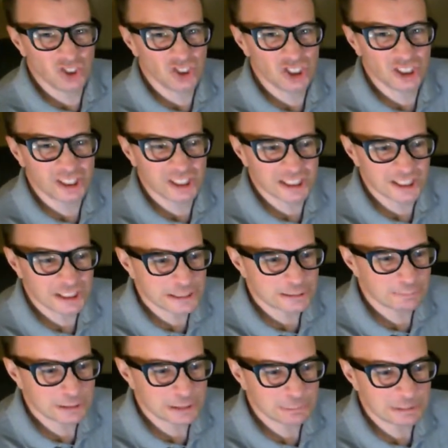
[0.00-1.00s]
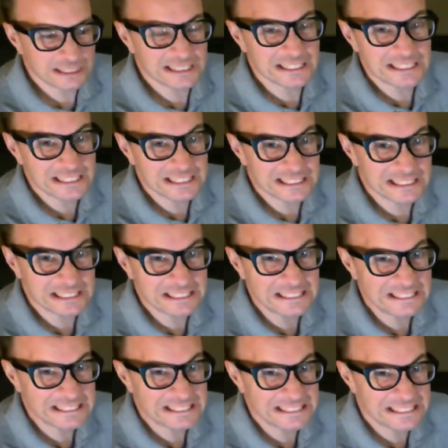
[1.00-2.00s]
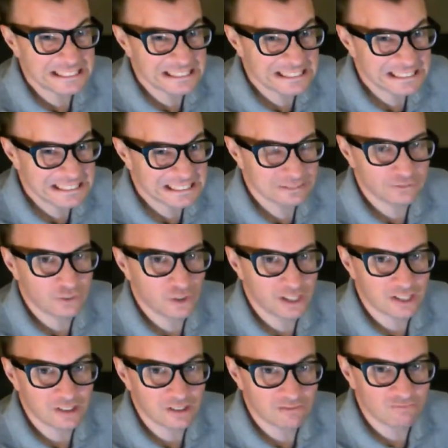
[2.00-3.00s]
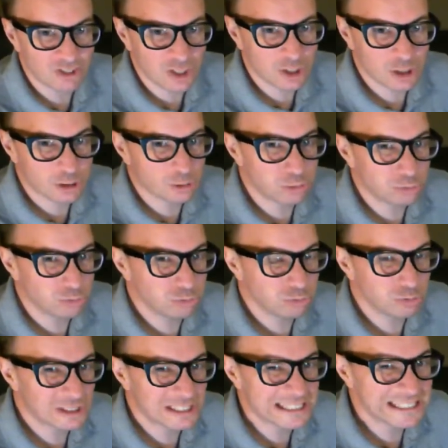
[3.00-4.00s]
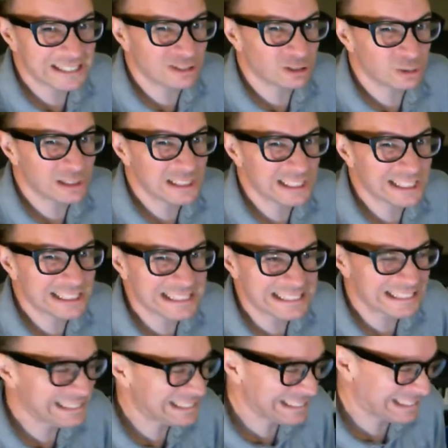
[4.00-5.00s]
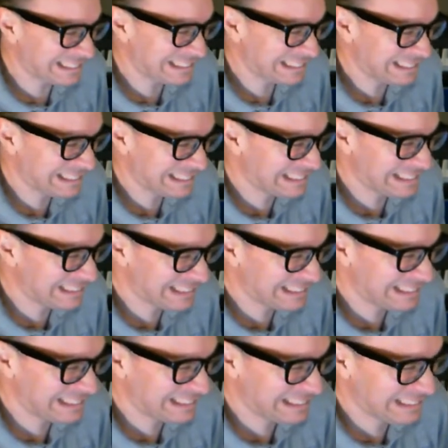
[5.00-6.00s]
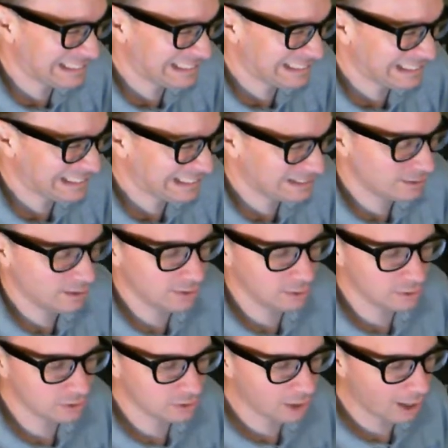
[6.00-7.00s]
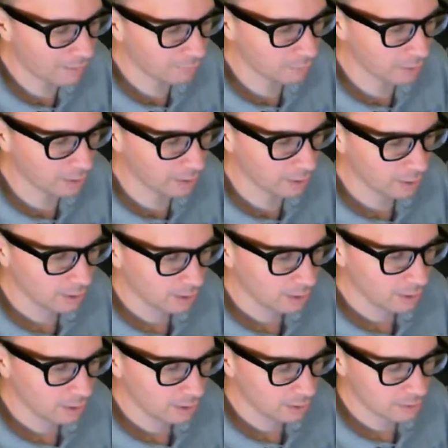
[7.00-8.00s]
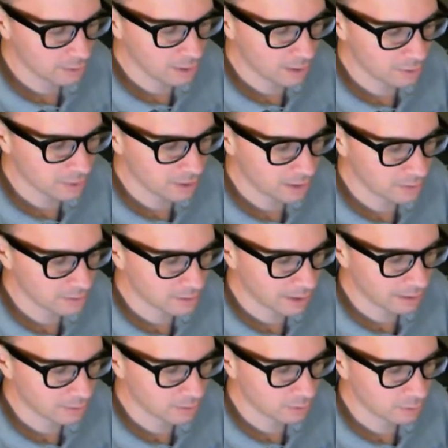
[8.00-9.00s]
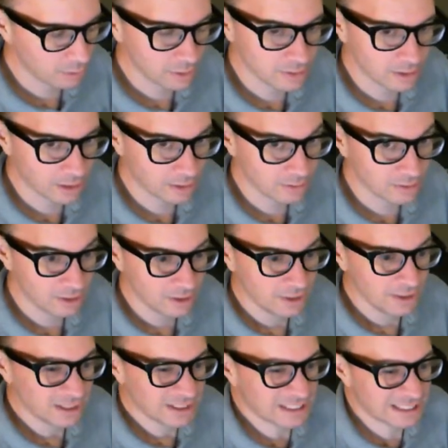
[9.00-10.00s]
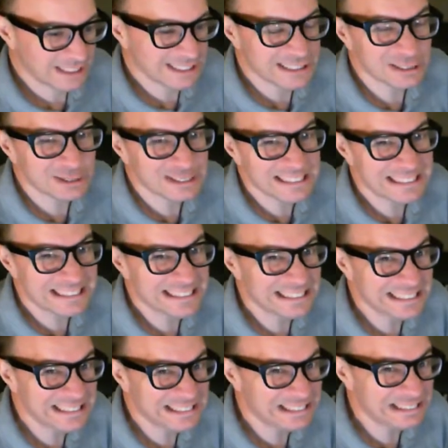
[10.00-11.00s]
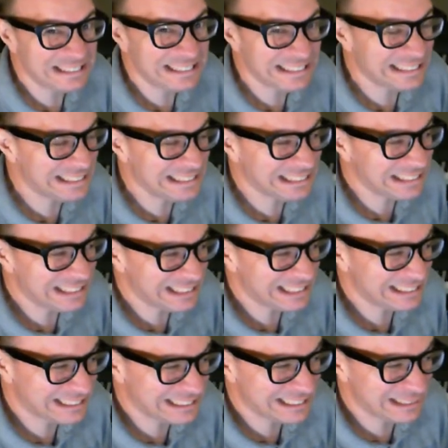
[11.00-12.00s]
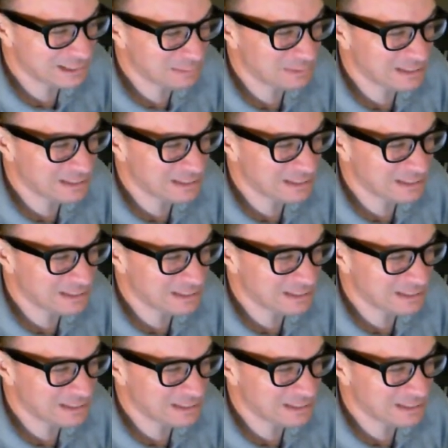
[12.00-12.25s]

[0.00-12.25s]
your muscles for like 10 or 20 seconds, and then you stop for like another 10 seconds, 20 seconds, and then you do it again, tense up,